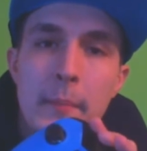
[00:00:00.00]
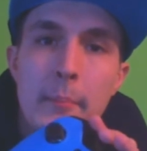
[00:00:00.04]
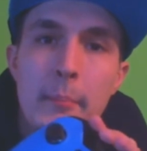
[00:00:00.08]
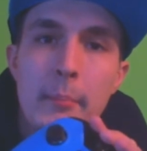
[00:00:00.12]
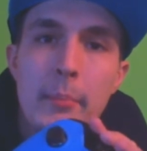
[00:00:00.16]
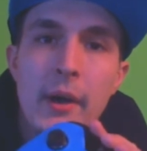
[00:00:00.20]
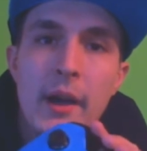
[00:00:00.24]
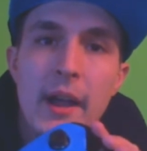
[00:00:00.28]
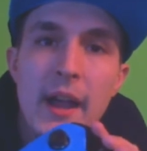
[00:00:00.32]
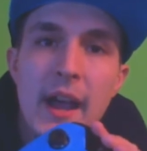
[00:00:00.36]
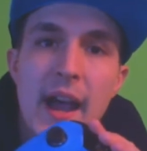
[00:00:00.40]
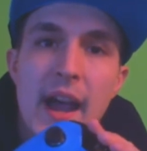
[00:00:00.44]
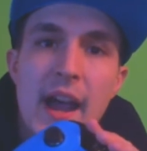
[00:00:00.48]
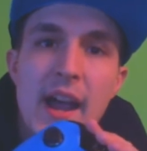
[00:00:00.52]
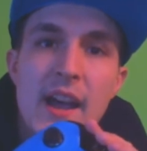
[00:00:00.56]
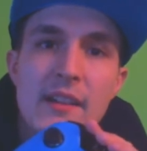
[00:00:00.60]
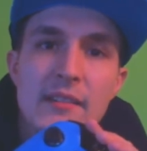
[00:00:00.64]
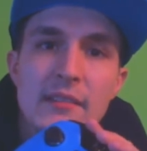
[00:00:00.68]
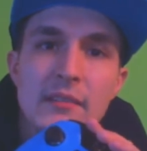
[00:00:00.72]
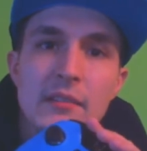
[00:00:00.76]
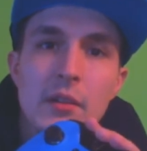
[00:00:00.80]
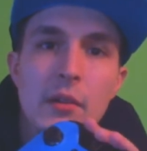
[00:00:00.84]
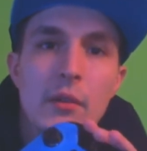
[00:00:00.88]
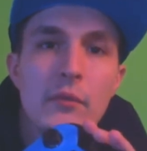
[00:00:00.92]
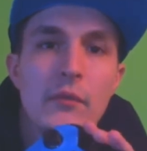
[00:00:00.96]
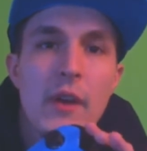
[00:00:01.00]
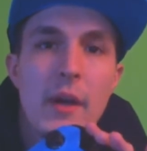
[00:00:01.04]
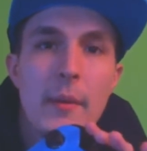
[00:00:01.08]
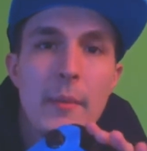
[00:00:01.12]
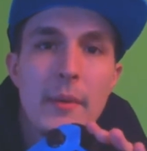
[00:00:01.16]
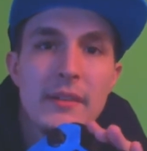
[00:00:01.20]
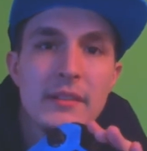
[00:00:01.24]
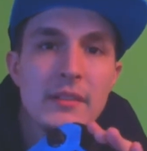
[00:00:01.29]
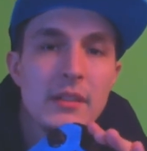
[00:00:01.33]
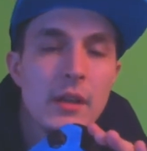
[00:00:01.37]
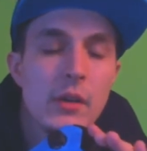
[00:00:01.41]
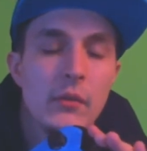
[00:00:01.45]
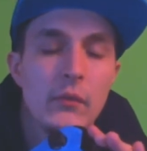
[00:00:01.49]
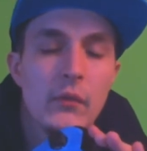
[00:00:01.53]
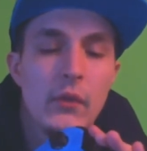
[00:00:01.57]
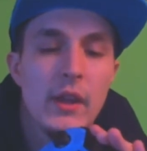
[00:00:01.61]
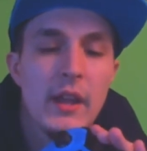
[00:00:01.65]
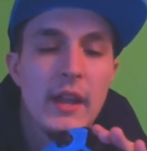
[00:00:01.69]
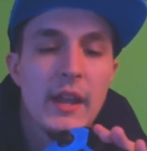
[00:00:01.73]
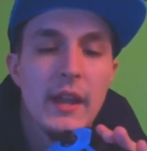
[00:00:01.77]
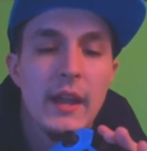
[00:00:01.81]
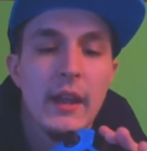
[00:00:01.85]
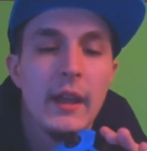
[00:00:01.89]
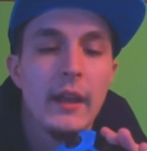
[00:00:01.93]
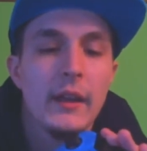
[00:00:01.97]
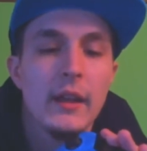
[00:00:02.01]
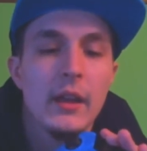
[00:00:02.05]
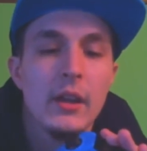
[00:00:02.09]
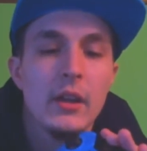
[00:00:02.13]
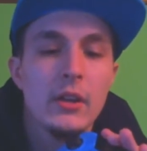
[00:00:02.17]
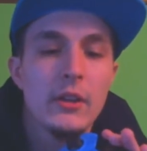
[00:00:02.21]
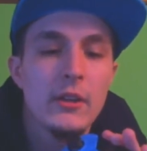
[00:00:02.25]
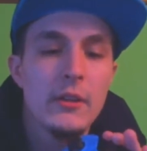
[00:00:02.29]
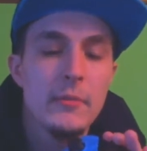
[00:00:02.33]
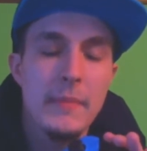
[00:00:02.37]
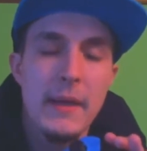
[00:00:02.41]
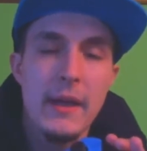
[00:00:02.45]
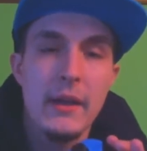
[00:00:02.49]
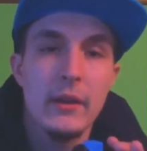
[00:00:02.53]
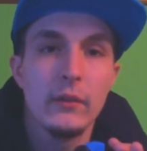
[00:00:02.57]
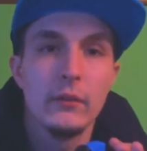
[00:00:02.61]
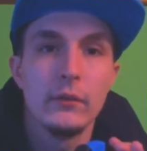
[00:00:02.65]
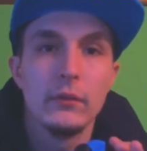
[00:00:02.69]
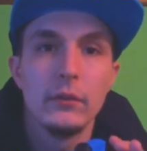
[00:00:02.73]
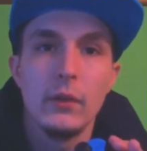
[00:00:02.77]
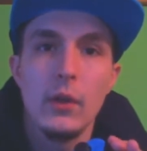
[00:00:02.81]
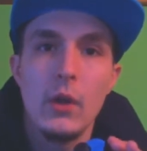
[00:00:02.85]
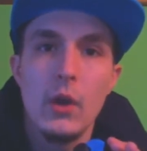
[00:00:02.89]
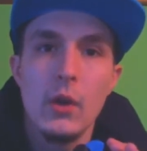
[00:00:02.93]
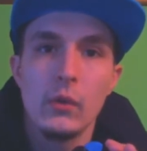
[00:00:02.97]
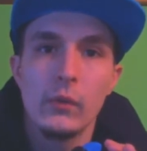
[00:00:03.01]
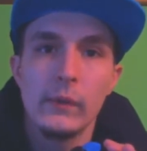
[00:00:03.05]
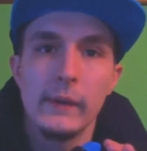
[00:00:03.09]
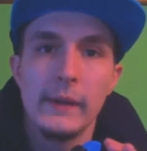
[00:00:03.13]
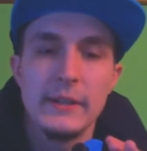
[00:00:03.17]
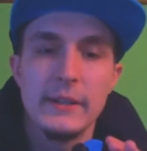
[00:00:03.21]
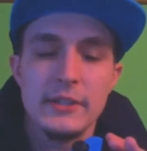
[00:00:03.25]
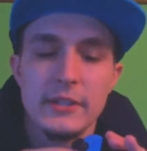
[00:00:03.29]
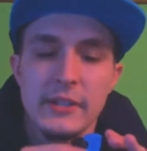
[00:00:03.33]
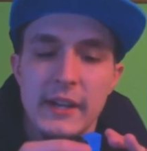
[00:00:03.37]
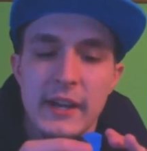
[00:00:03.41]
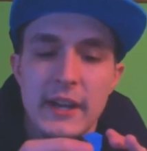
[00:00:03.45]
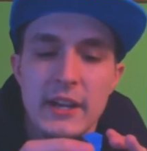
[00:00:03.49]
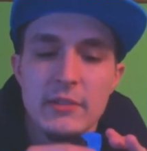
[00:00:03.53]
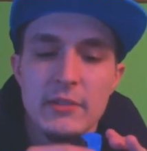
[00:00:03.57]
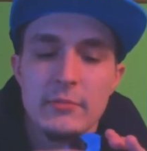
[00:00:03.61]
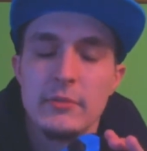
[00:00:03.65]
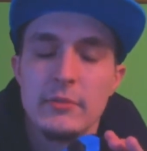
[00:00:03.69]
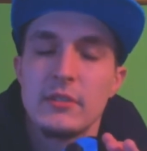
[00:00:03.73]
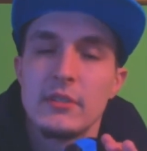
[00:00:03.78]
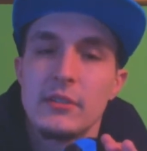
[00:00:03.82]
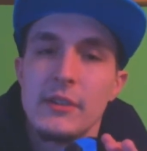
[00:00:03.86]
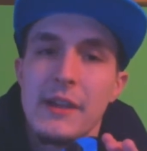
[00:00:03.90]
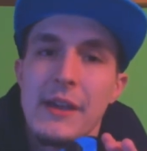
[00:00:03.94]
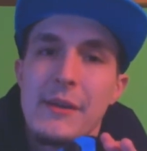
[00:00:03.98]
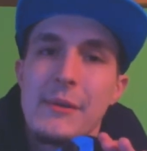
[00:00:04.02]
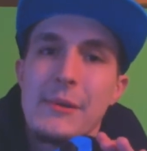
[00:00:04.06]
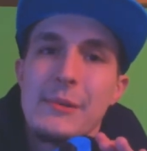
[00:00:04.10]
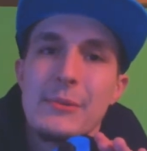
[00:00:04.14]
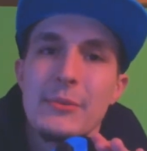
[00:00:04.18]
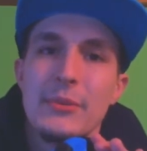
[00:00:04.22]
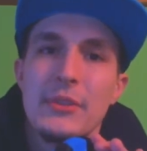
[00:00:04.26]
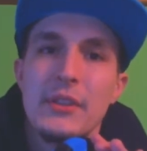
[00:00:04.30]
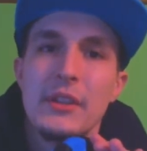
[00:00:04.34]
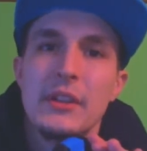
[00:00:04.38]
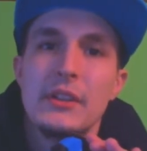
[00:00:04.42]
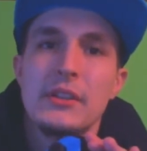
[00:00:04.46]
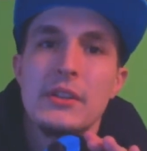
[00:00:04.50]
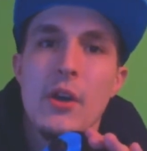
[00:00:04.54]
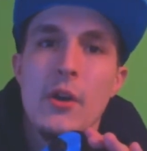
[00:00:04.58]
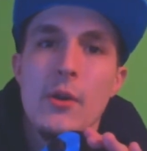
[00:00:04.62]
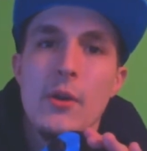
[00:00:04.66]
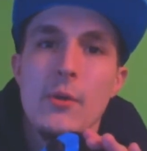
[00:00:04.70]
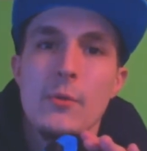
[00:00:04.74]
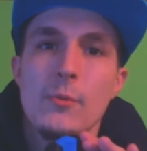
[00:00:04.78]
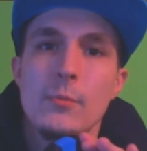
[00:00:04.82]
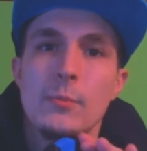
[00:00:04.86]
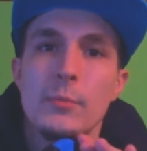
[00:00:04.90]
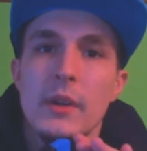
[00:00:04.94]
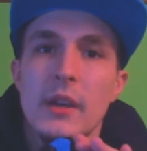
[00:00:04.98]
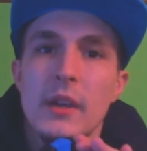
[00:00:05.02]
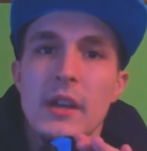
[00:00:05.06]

but I also find myself in a good amount of long range engagement, so I went with the dome